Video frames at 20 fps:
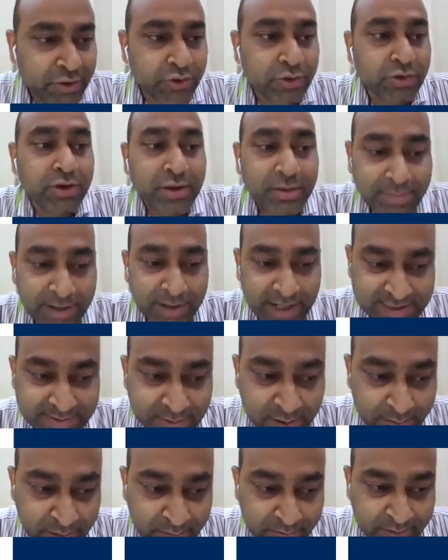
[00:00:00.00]
to
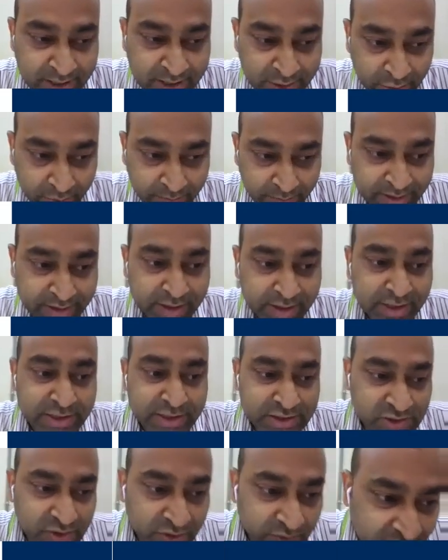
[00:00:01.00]
plasma membrane domain.
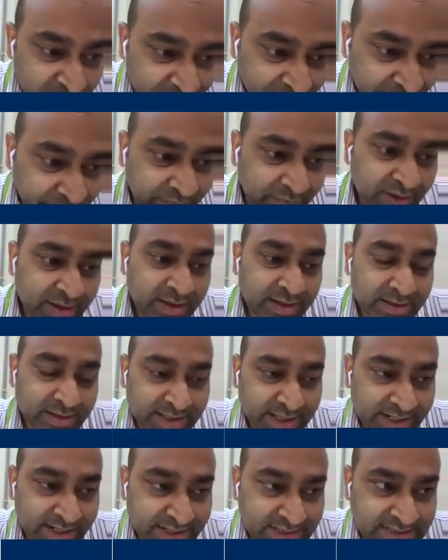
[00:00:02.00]
So if
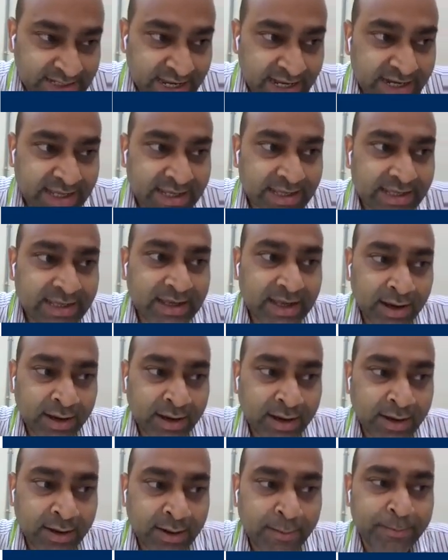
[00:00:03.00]
there is any
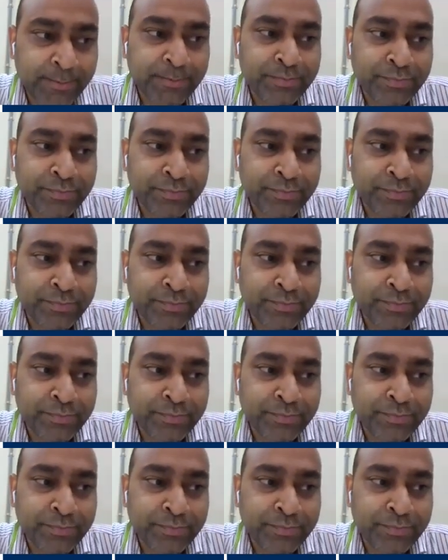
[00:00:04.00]
uh,